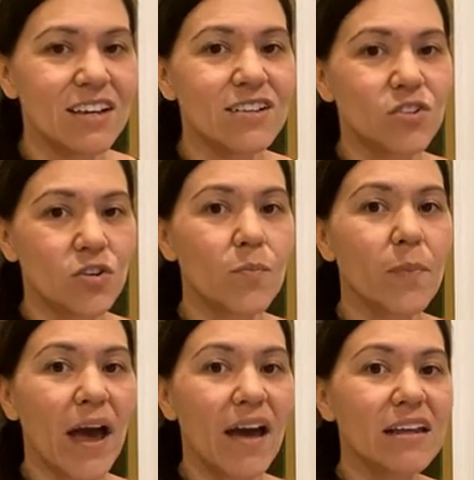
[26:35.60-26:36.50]
So your
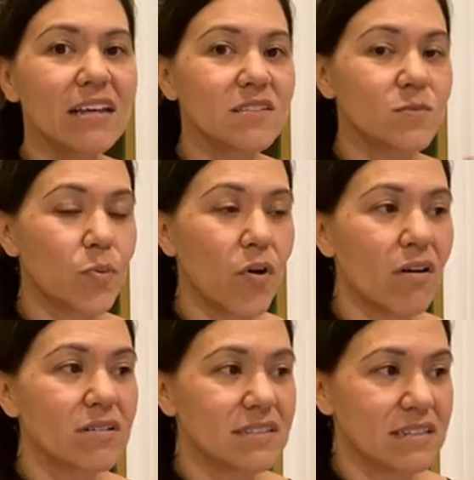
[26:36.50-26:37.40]
body's
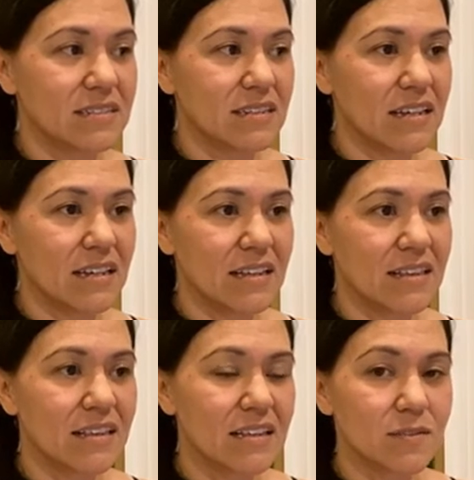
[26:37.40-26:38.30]
processing
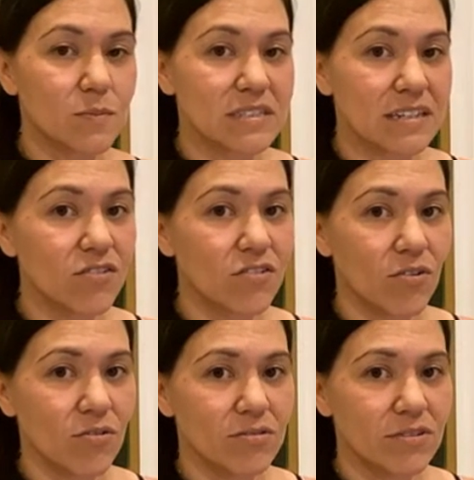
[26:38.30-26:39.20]
this
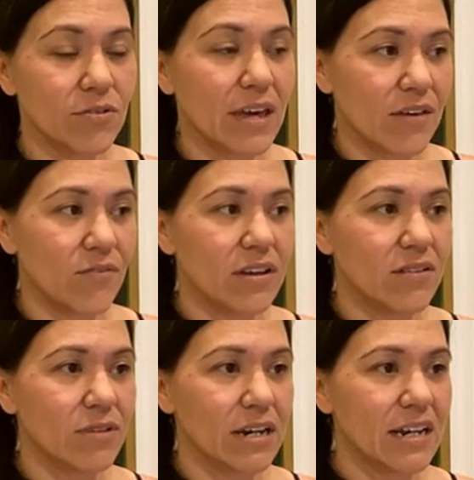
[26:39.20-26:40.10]
material you gave it,
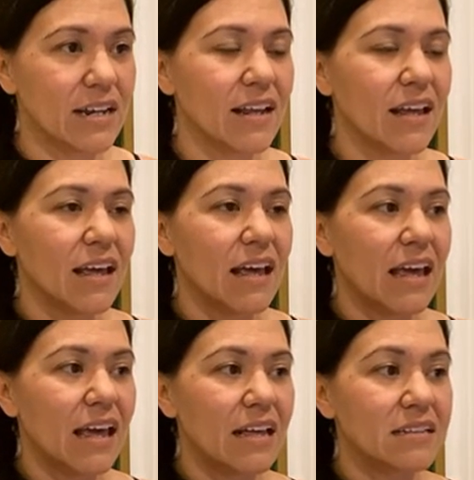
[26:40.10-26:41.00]
right?
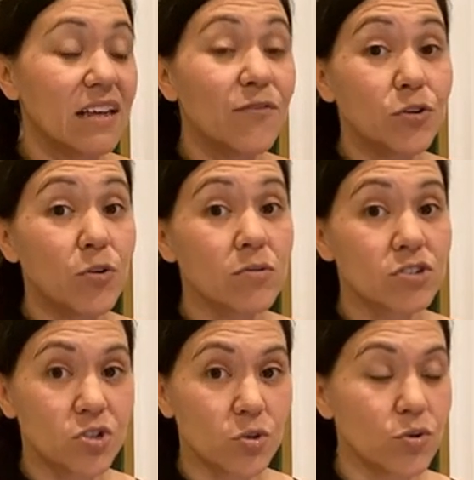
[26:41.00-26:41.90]
And if you don't
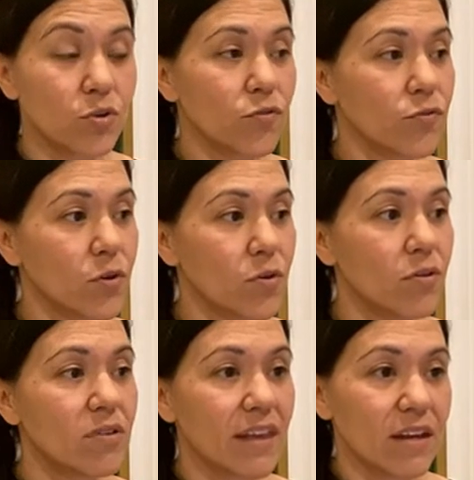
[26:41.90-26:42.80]
chew your
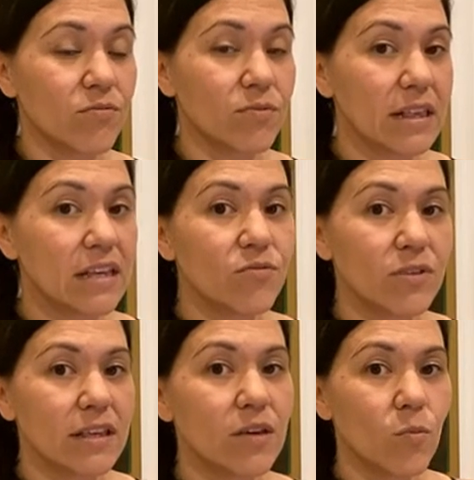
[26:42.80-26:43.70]
food like really,
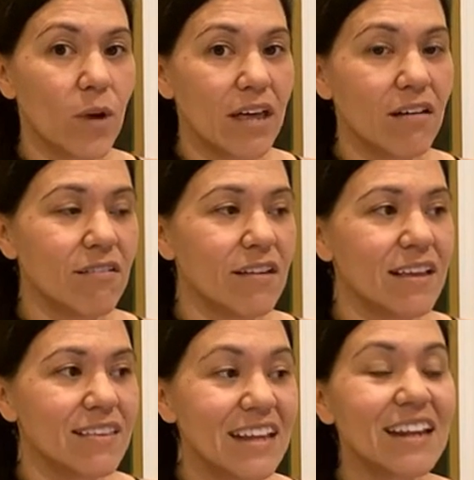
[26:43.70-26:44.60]
really well,
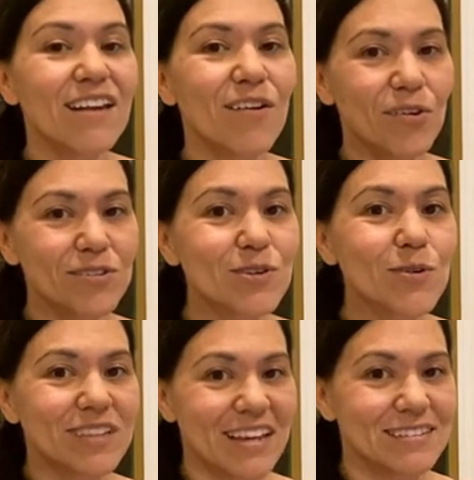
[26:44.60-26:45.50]
then it also
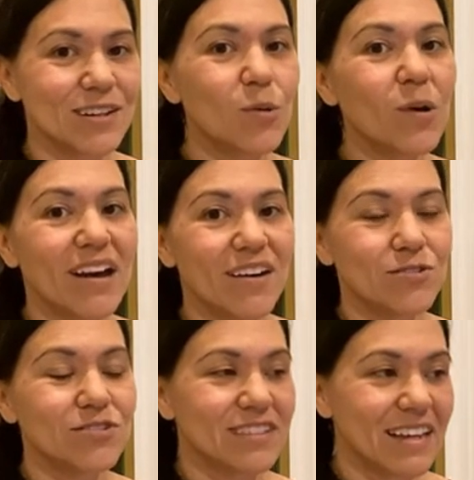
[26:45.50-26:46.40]
takes a while
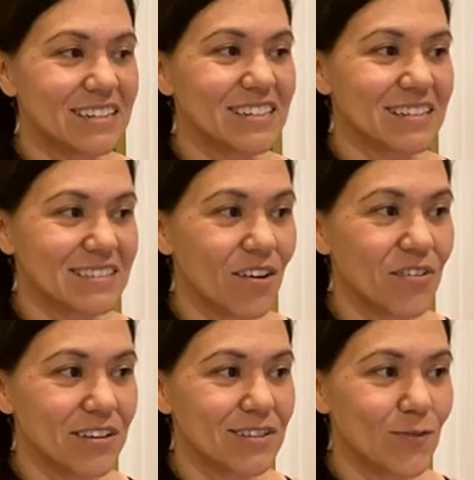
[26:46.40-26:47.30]
to digest all
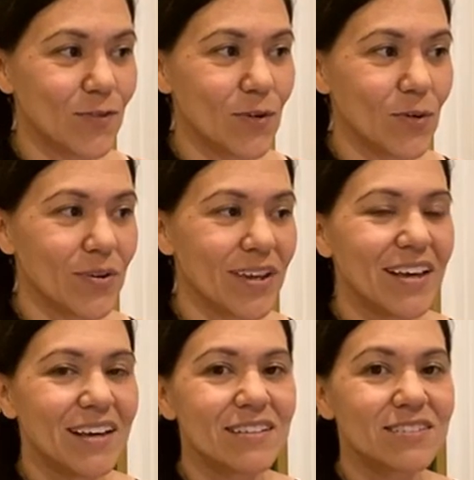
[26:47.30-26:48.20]
this food.
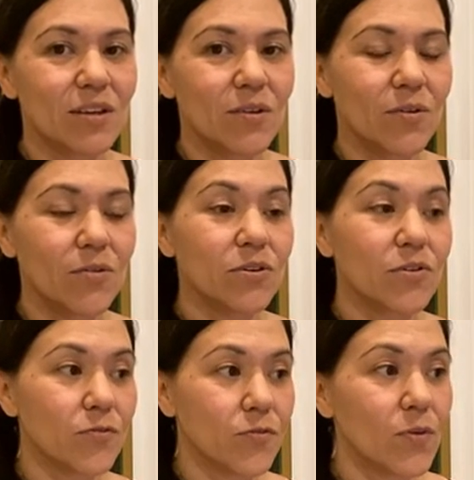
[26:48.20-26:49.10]
So
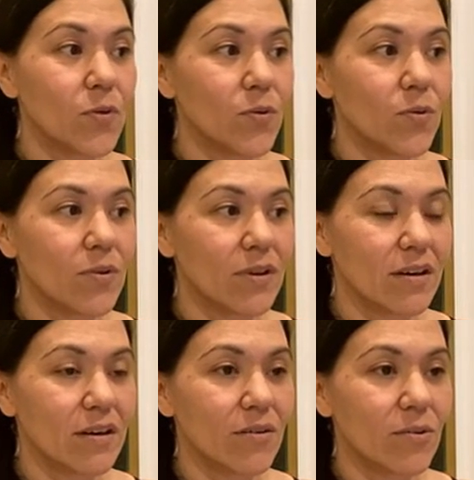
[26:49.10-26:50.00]
your food,
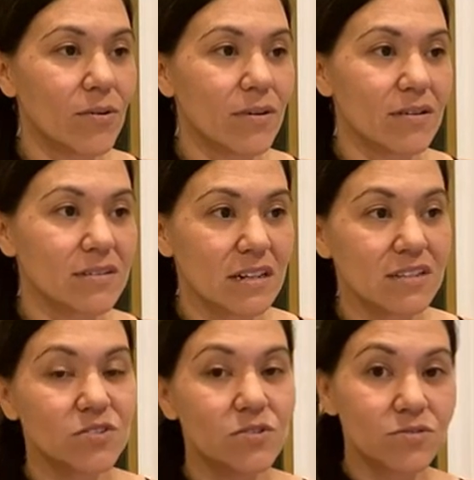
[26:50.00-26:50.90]
of course,
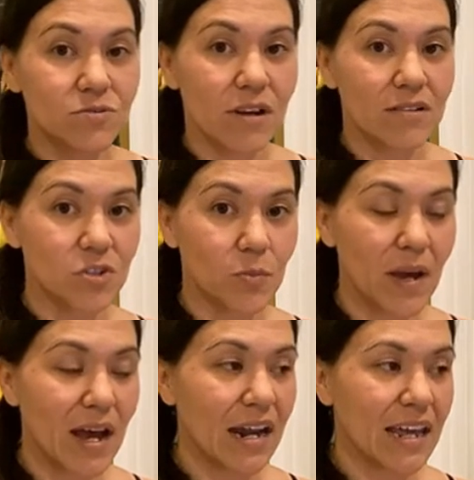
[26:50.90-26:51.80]
is used throughout your
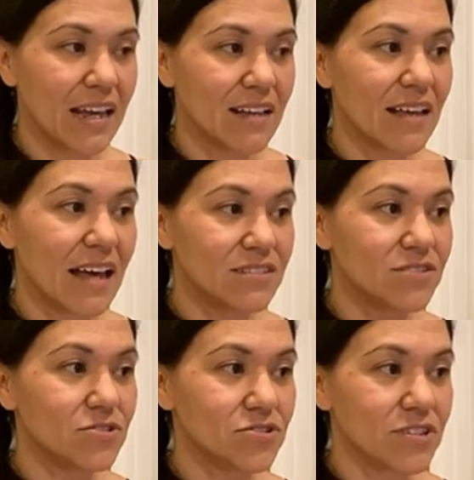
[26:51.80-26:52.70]
body as
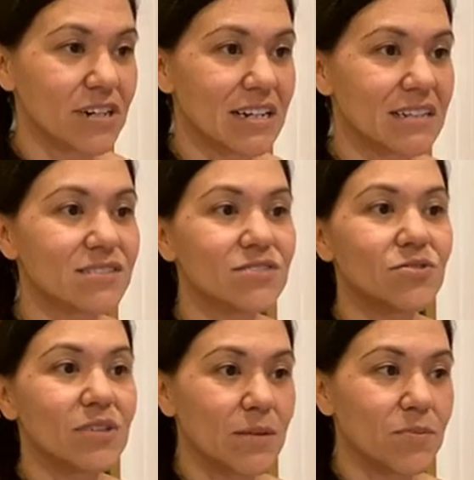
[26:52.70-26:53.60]
nutrients to
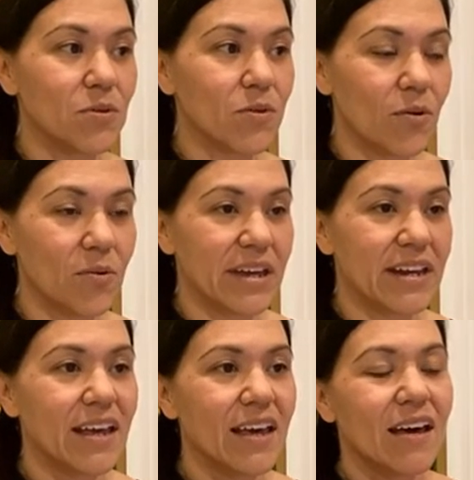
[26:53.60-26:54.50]
keep you going.
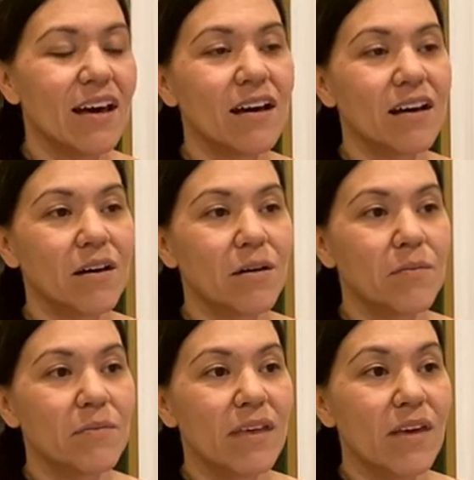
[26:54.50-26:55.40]

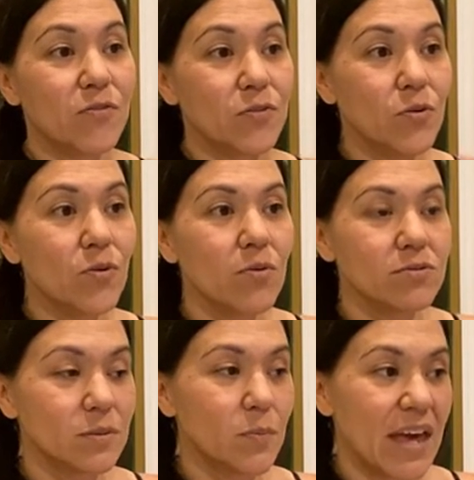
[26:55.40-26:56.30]
Um, if you go
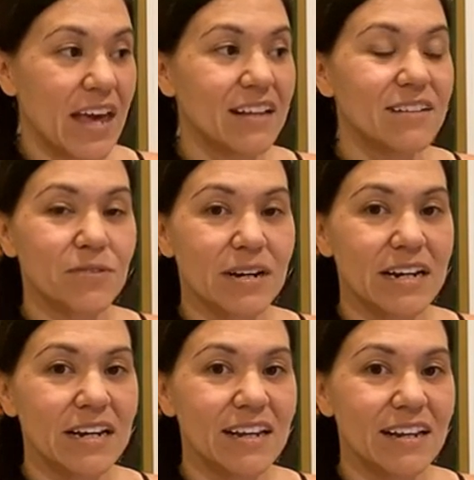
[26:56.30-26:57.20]
to bed,
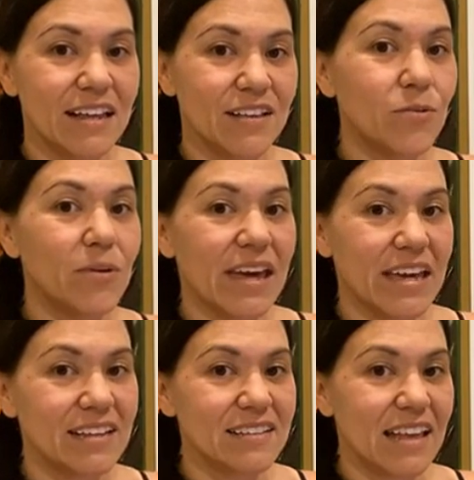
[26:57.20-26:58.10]
right, and you
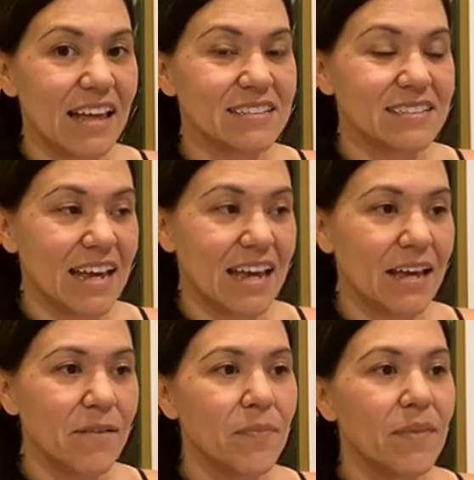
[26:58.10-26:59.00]
ate that
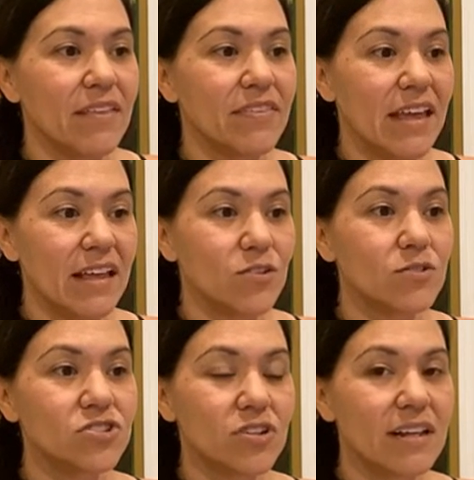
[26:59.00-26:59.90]
day, then you
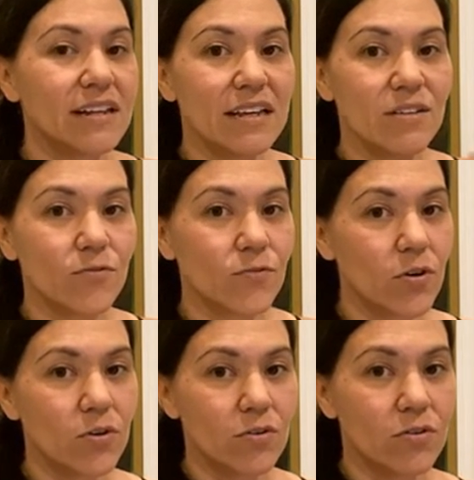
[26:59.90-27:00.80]
shouldn't need
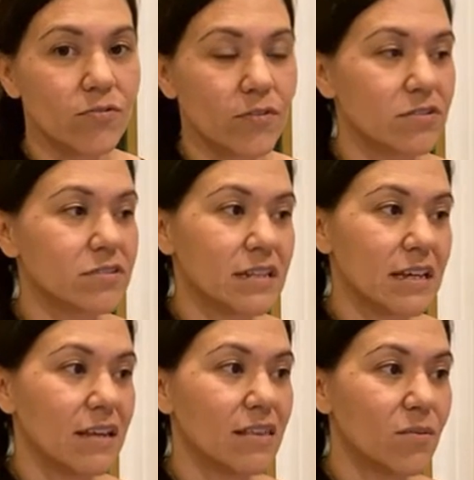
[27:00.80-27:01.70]
food first
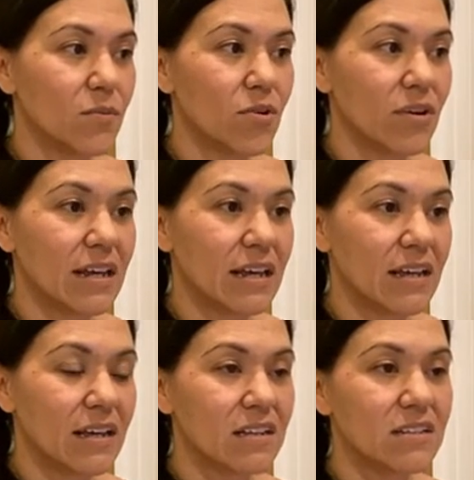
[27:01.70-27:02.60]
thing in the
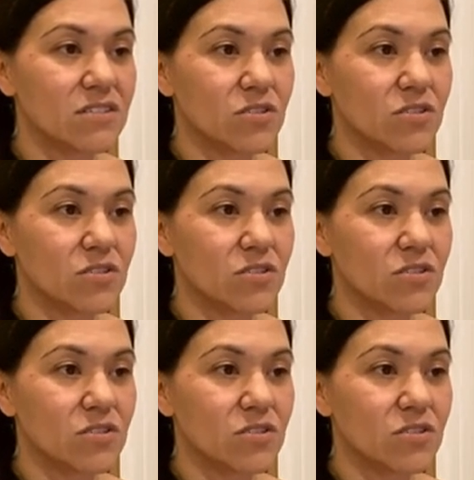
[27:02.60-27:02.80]
morning because